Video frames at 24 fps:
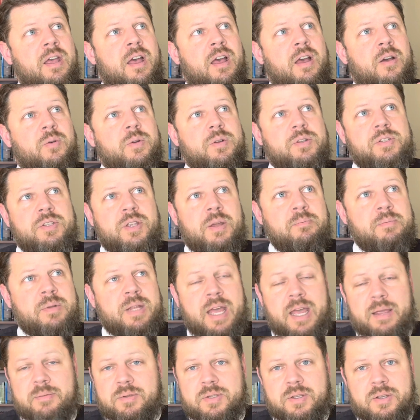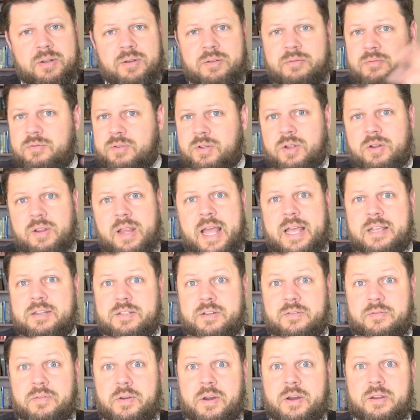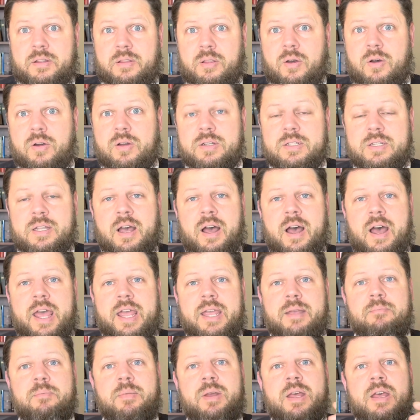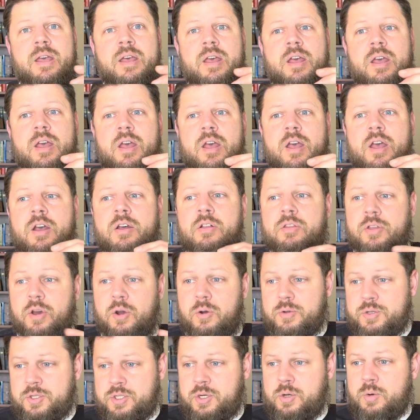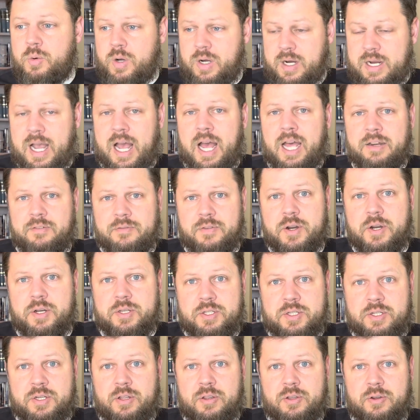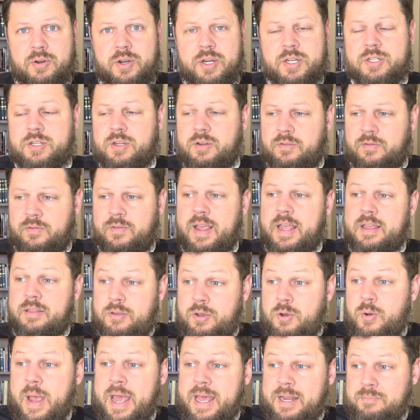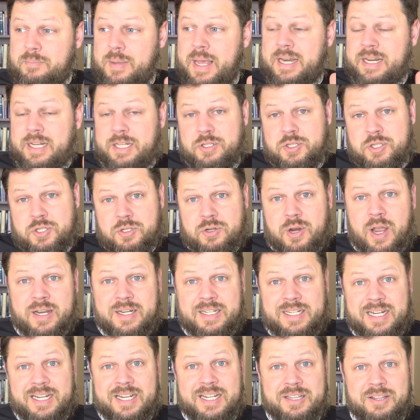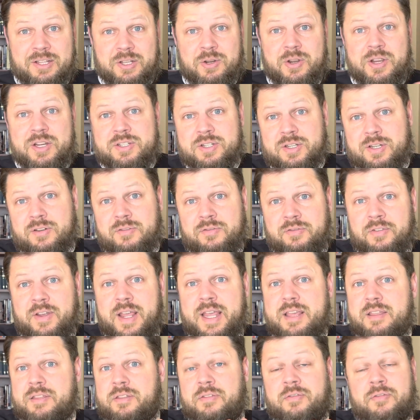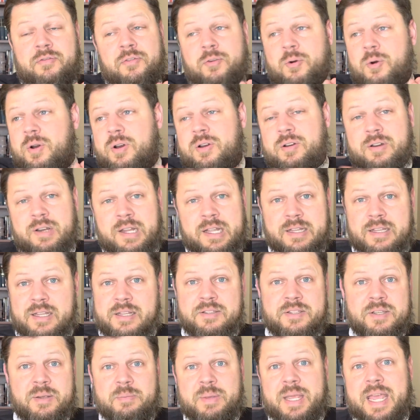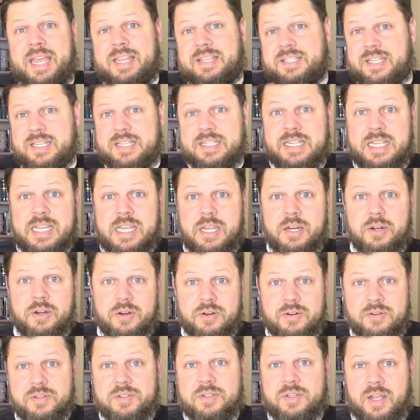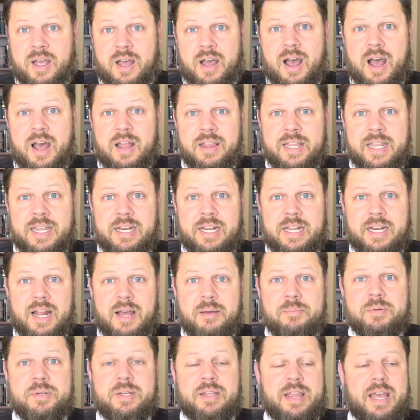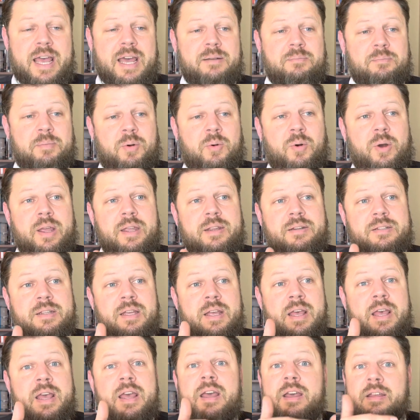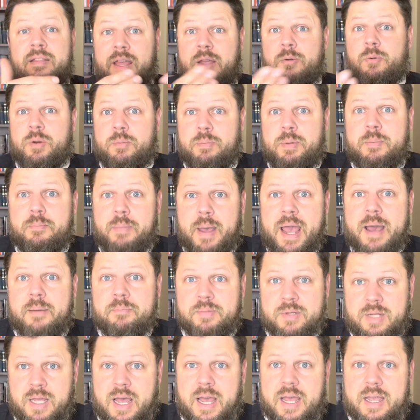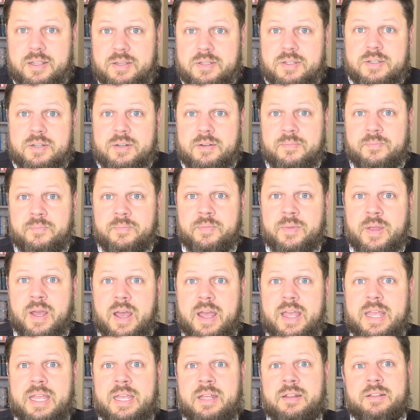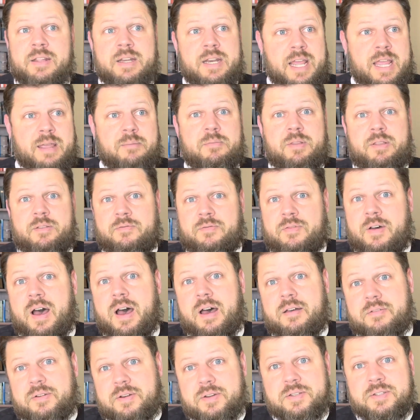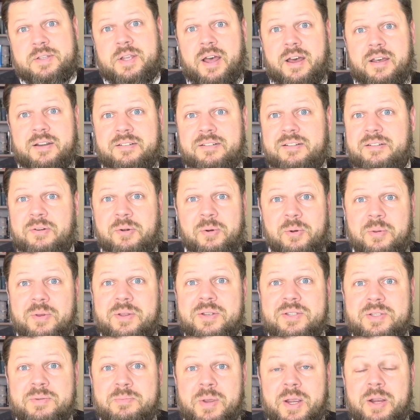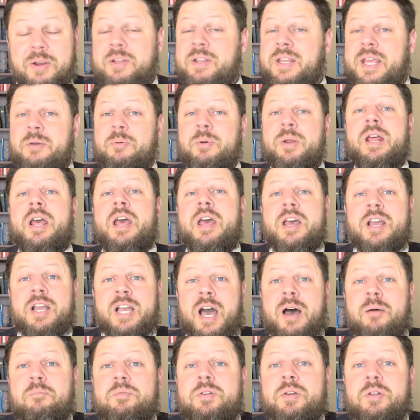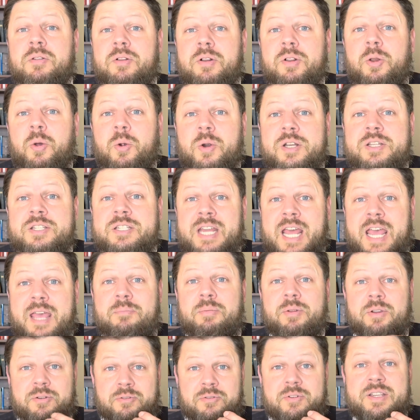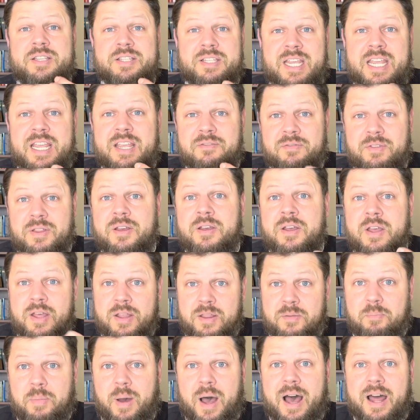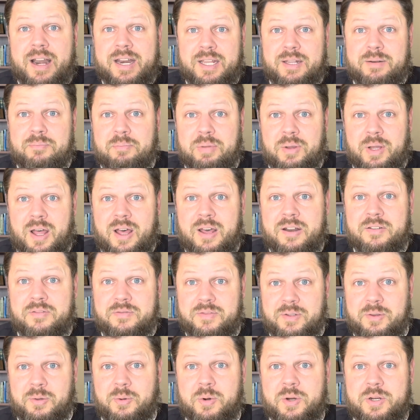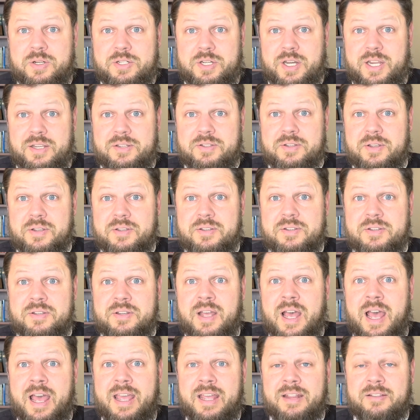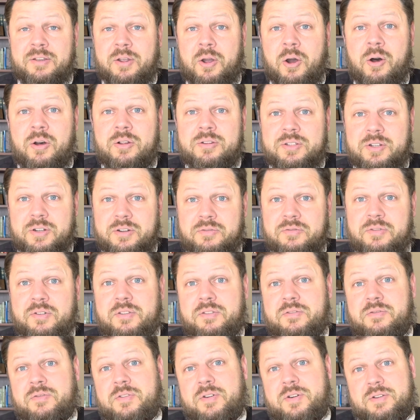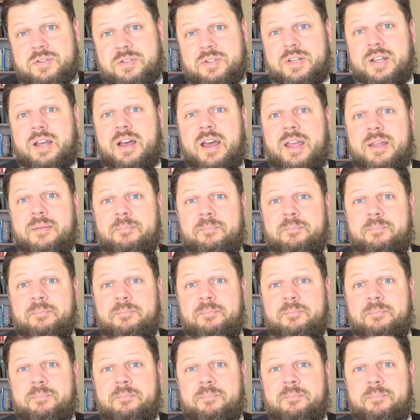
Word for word: which sometimes could, could last a very long time, those who were converts to the Christian faith, who had been instructed in the Christian faith for, in some cases, years uh, leading up to that point, they would be baptized. Uh, in the name of the Father, Son, and Holy Spirit. They would come to the Lord's table and receive the body and blood of the Lord Jesus uh, at the altar for the first time.